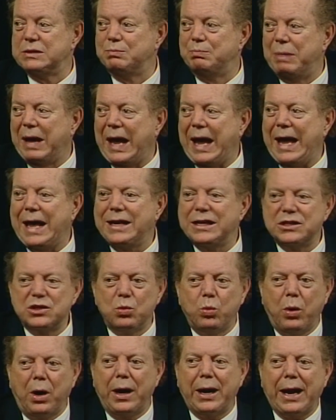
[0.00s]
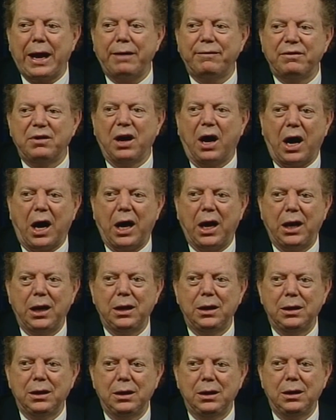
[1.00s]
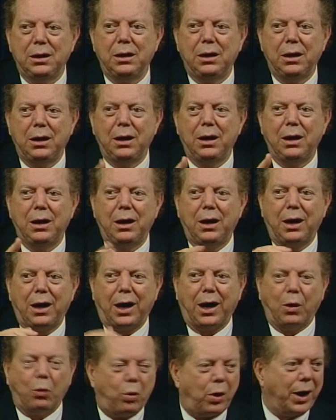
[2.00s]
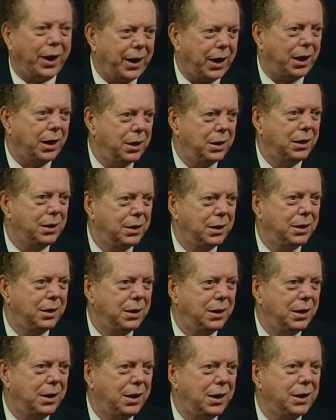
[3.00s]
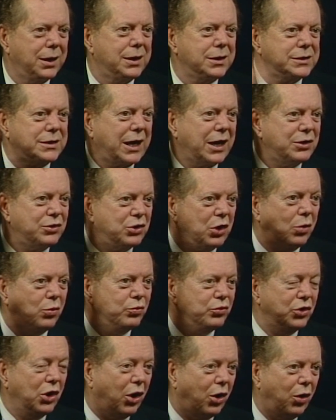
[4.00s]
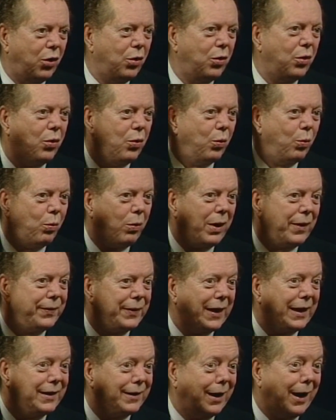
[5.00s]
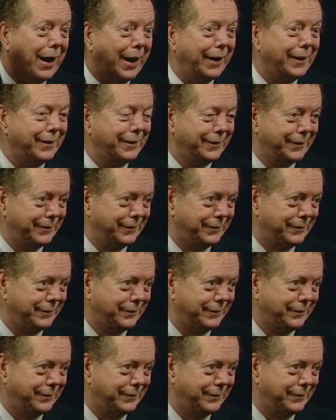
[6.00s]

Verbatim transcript: as bad as what I've got, I want it. Because I don't know what they got.